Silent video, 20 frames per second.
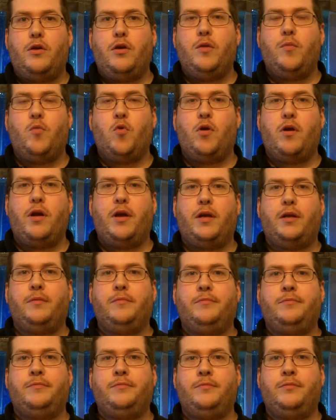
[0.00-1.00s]
Good
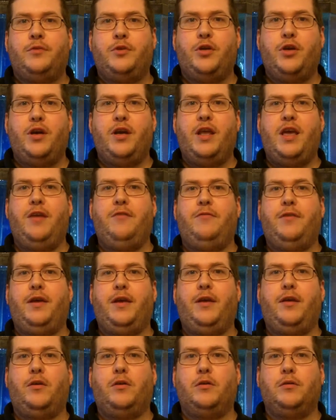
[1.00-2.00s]
morning, good
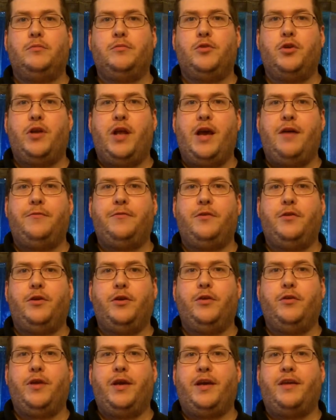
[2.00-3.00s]
evening, or good
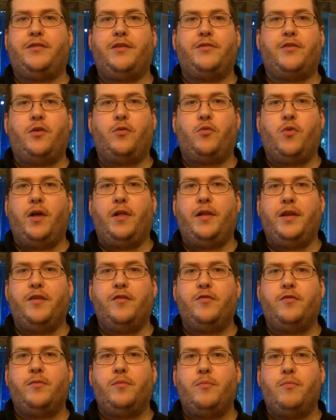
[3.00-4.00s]
afternoon. I guess that's all
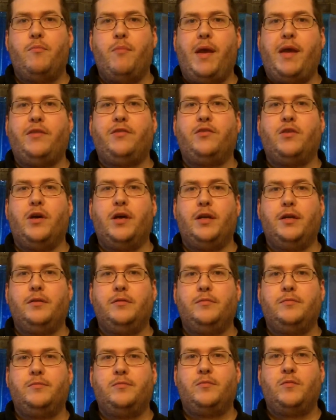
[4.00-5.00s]
relative based on
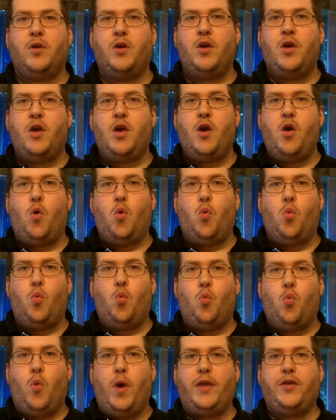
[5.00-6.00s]

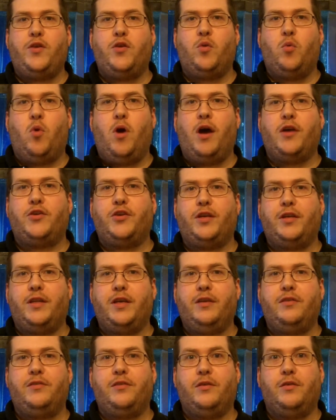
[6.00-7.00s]
when you're watching
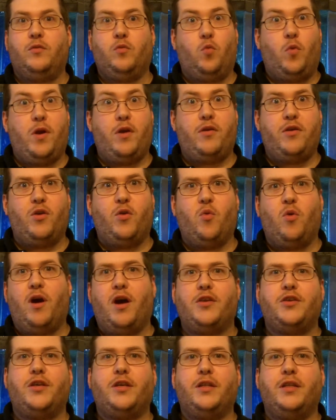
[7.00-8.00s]
this and where you're
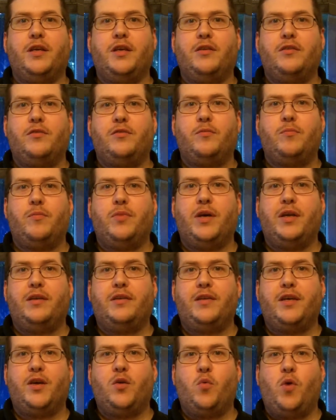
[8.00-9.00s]
watching this.
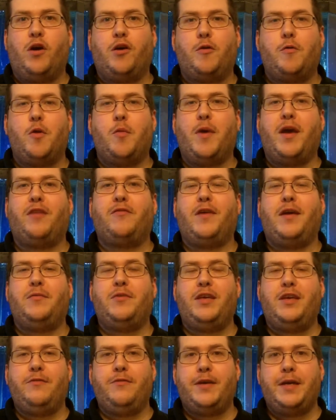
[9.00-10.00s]
But welcome to
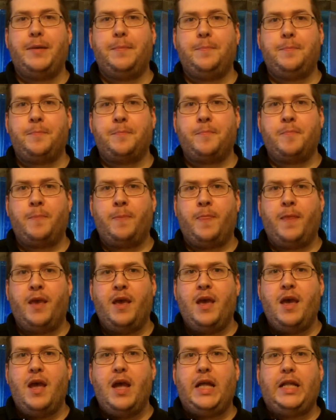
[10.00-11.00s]
MacFam TV.
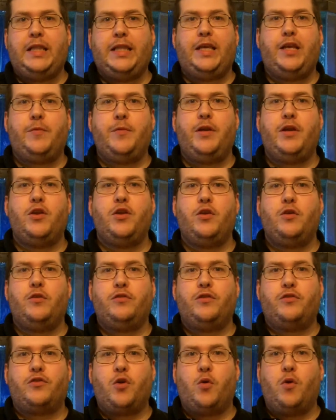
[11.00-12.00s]
A little bit of
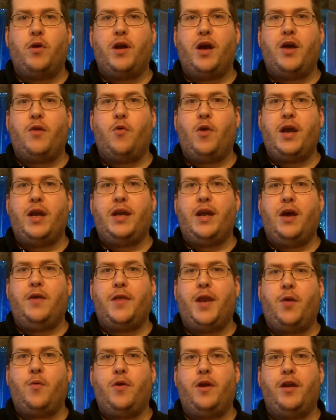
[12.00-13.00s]
news that's going on right now
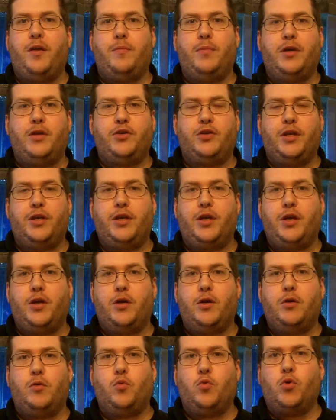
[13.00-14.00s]
that I wanted to bunch in
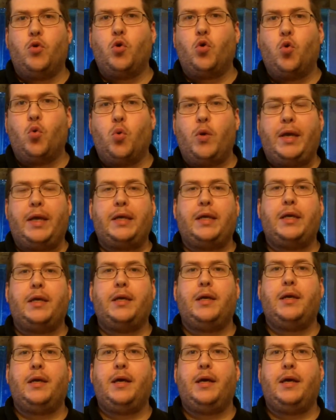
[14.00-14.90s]
here real quick.